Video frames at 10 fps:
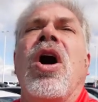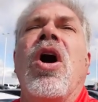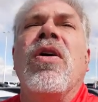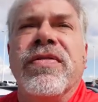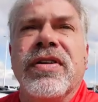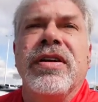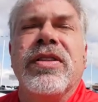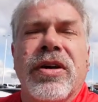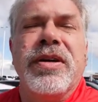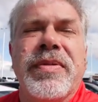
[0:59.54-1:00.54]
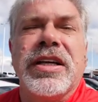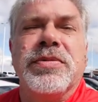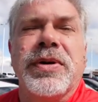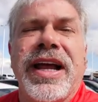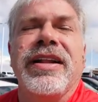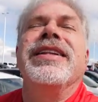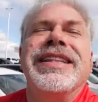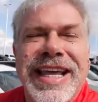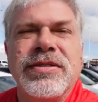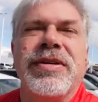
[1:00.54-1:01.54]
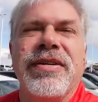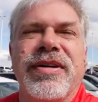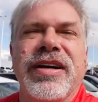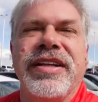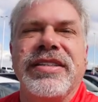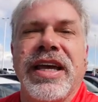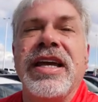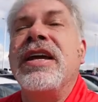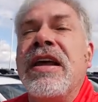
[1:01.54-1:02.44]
over 30 miles per gallon. That's what I wanted to say,